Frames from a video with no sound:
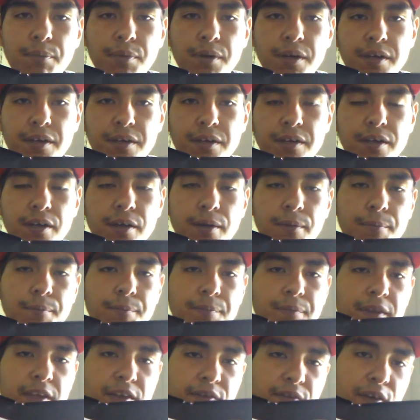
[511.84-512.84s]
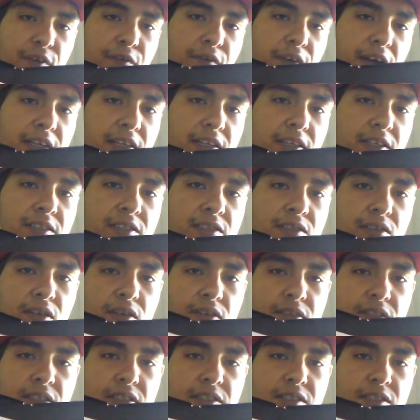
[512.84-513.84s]
But if I finally
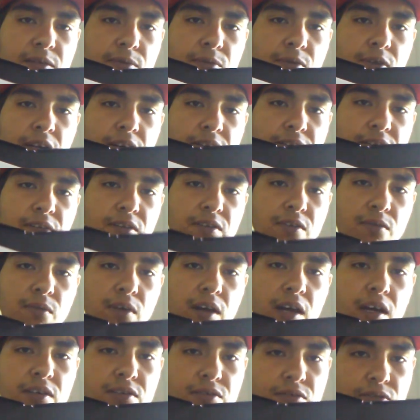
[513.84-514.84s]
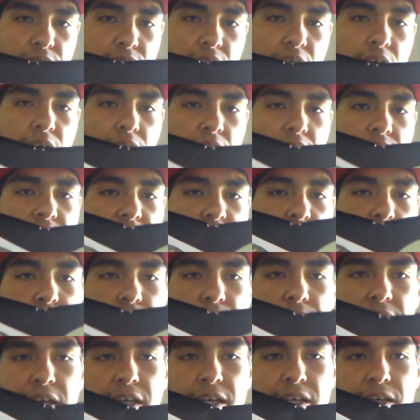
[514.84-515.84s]
install this somewhere out there in the wild, I'll
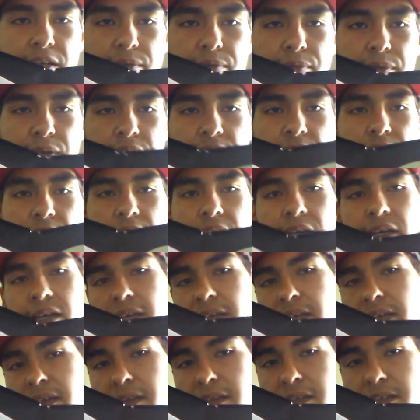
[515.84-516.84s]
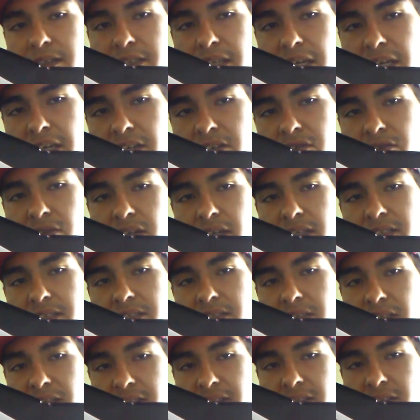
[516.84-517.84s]
start playing it. But the San Andreas
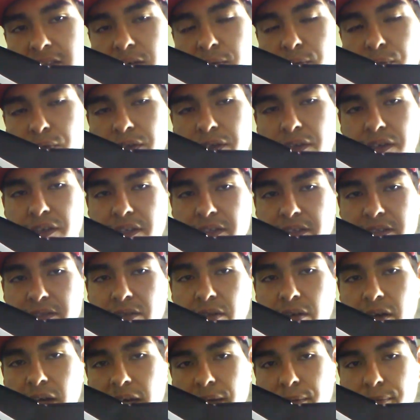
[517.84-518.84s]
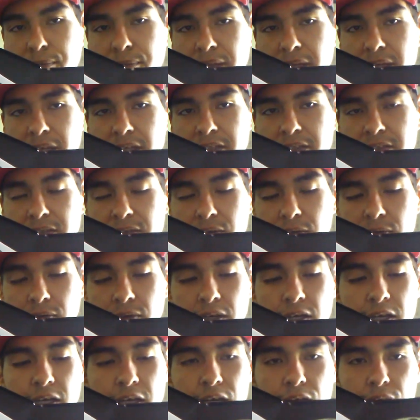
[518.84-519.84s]
does come with the install and play.
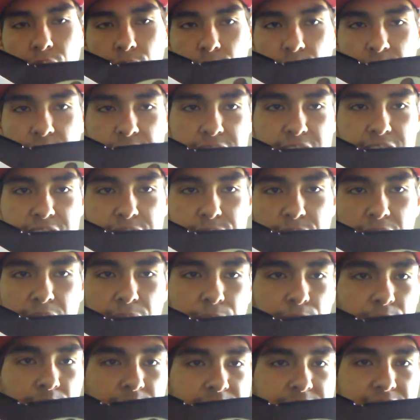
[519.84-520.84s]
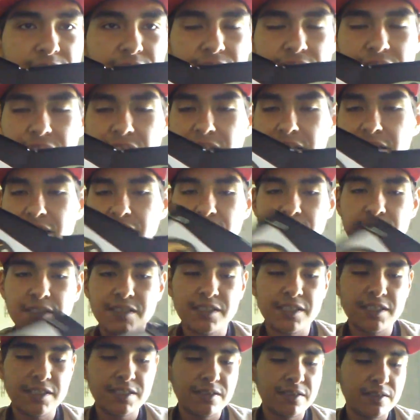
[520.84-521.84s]
So once this bad boy's in the
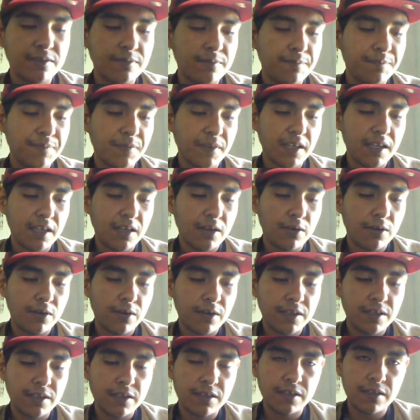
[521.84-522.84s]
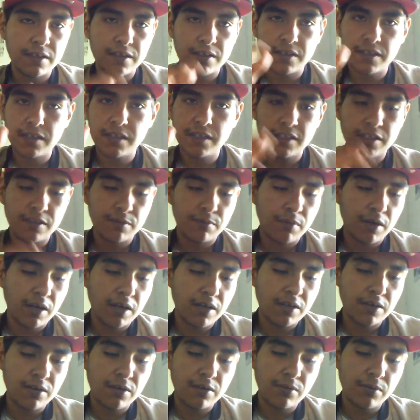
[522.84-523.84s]
system or in the
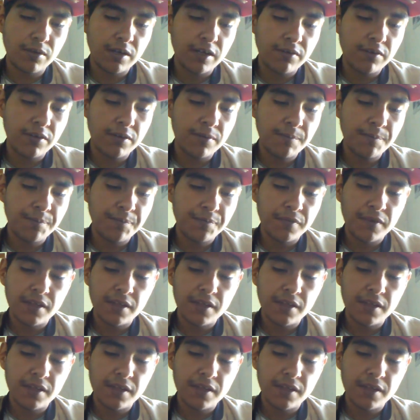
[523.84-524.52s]
monitor or whatever,